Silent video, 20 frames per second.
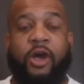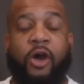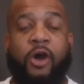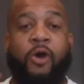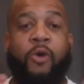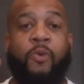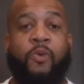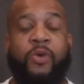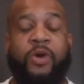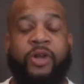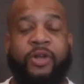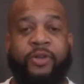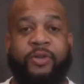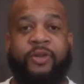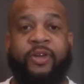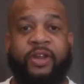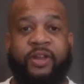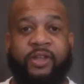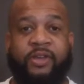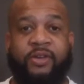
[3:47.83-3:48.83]
on one
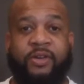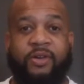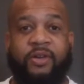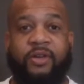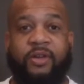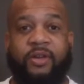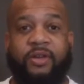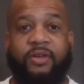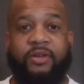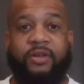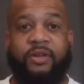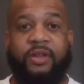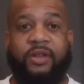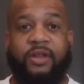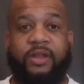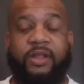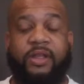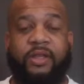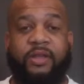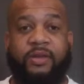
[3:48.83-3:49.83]
credit card,
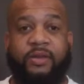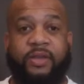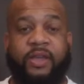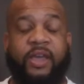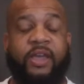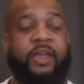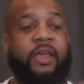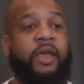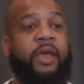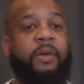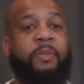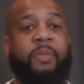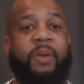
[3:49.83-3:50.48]
okay?